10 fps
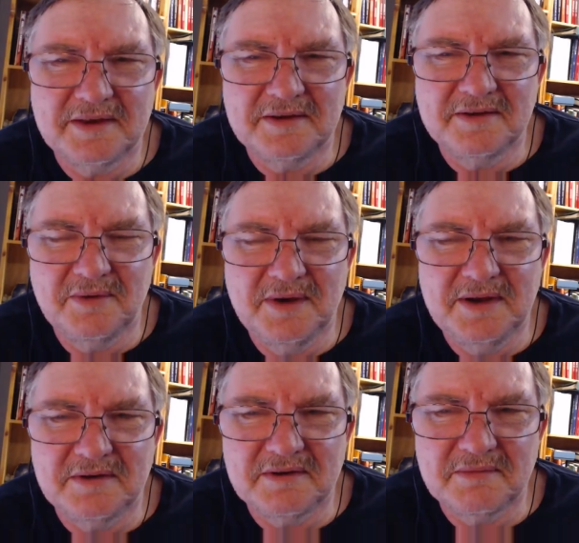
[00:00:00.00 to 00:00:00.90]
they're
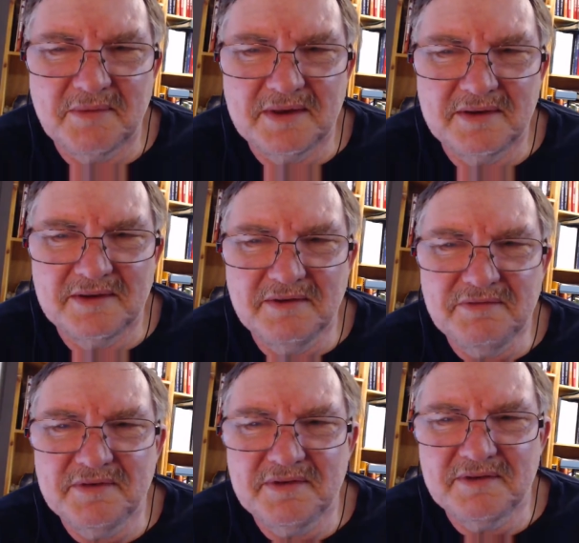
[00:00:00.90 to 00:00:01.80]
tweeners. But the
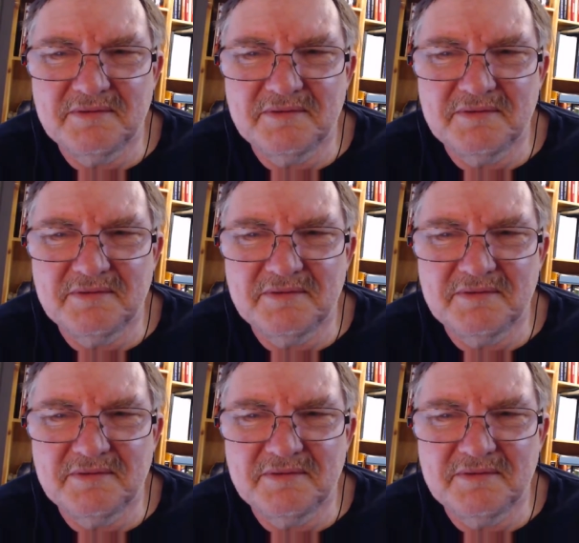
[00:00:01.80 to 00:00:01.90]
difference,